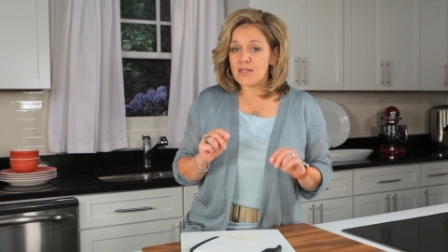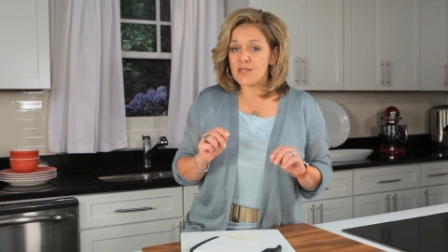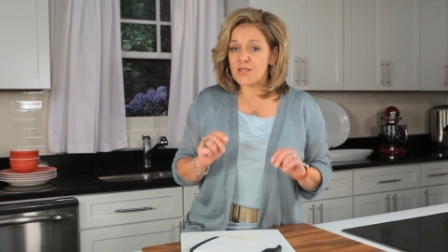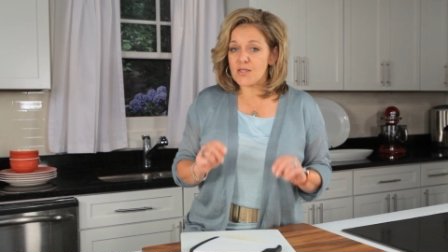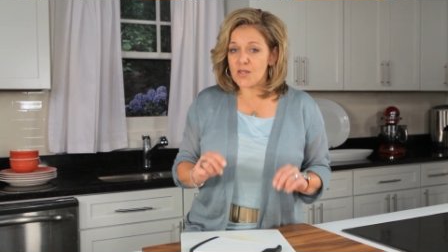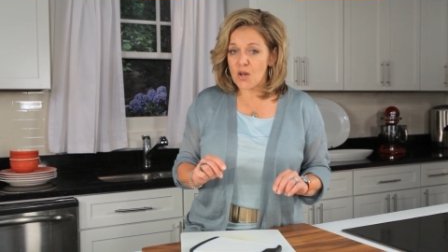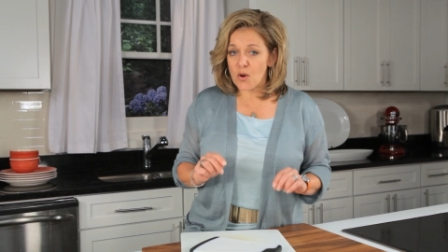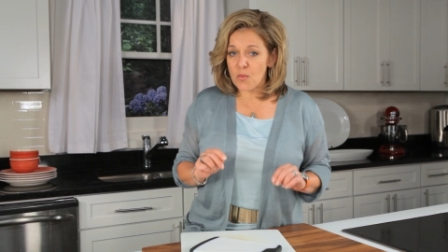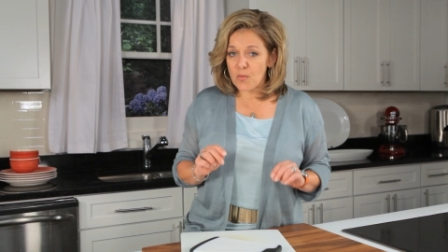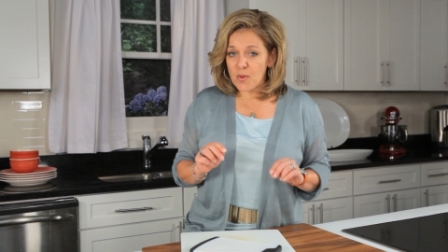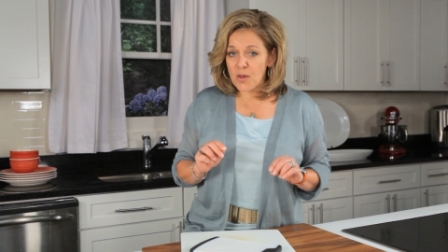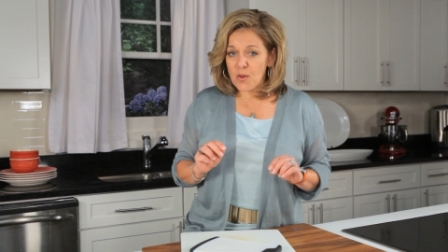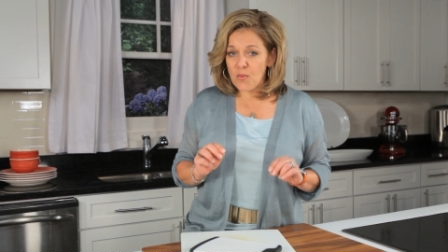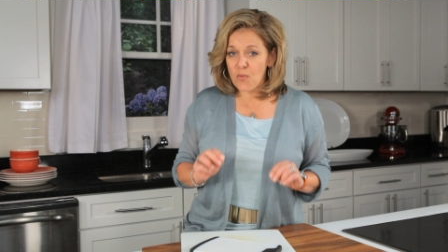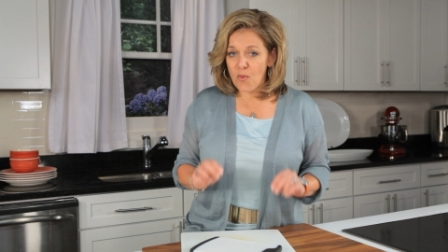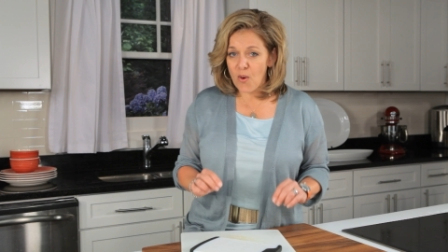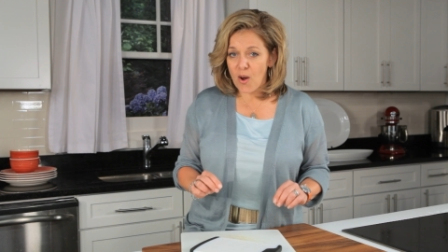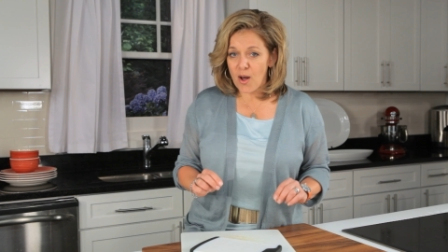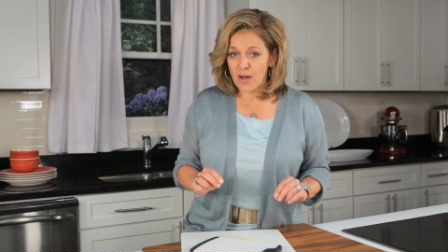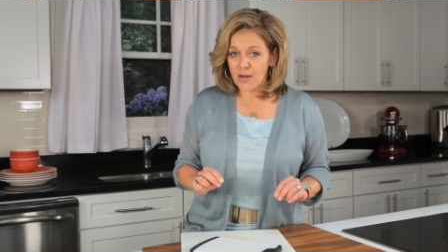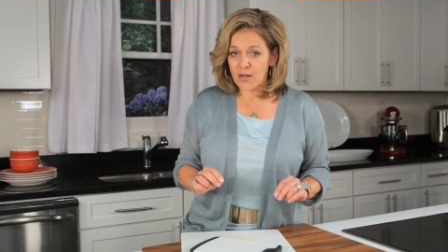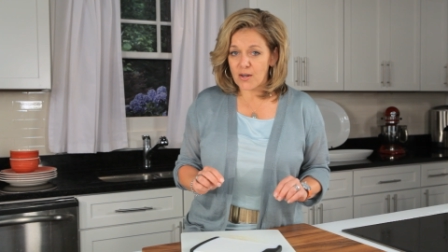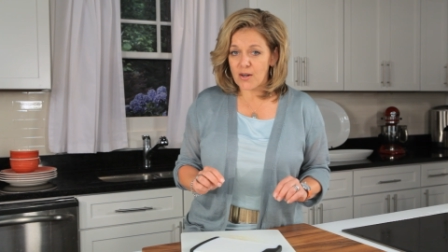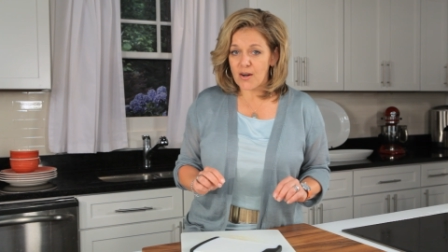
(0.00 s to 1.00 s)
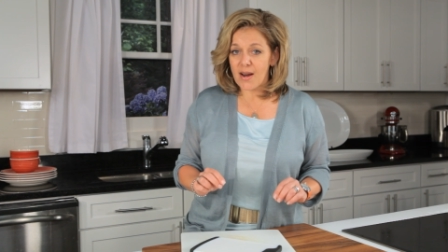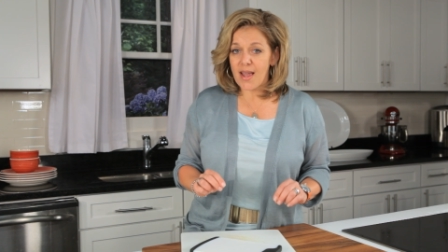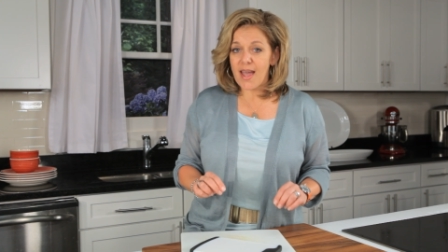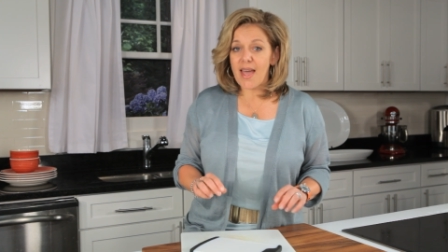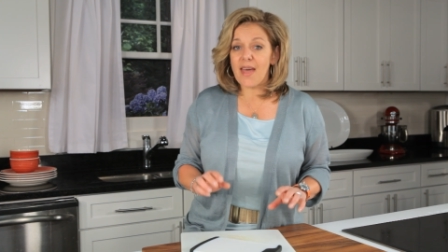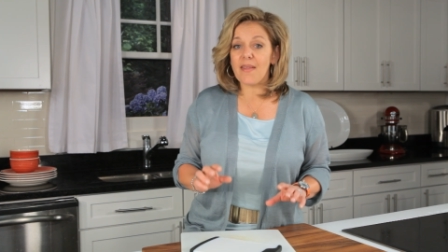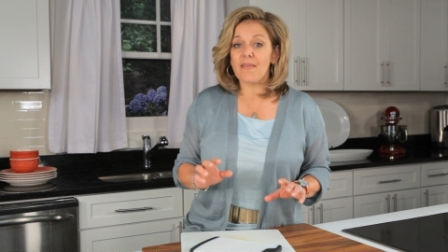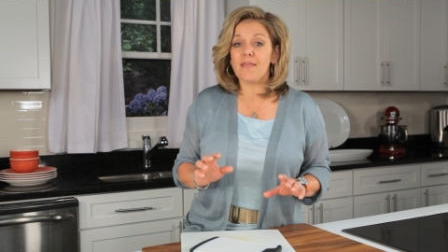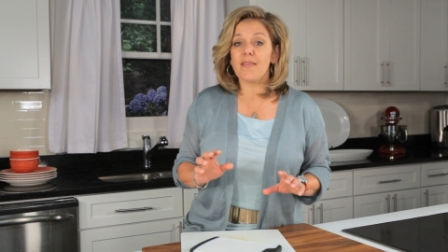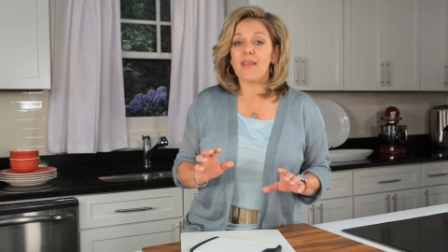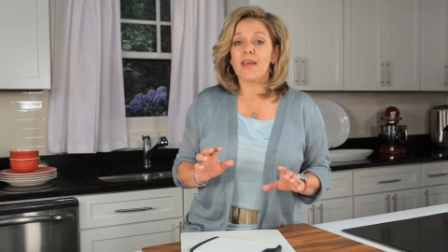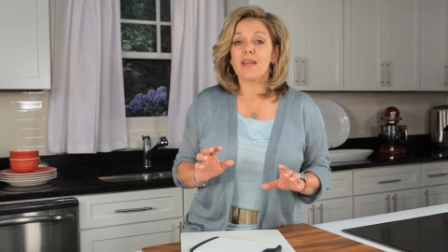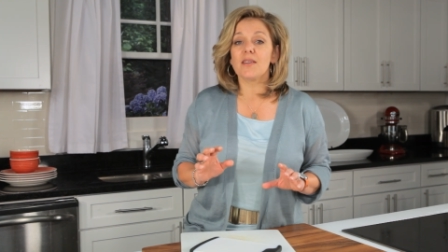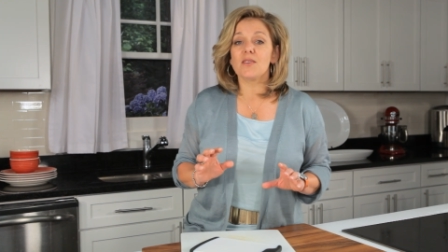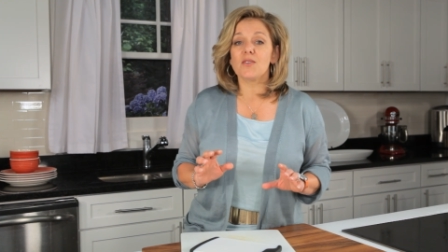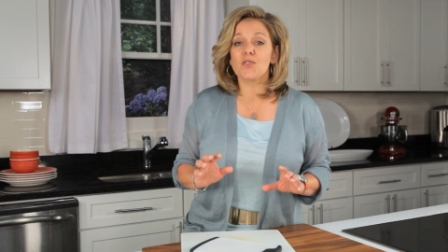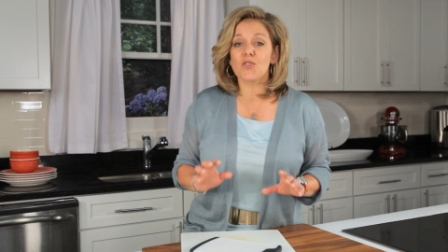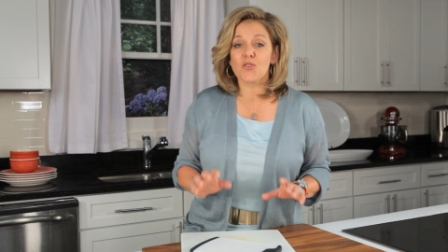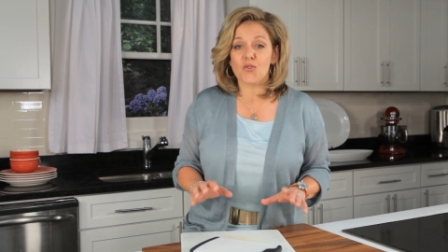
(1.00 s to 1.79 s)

soapy water and then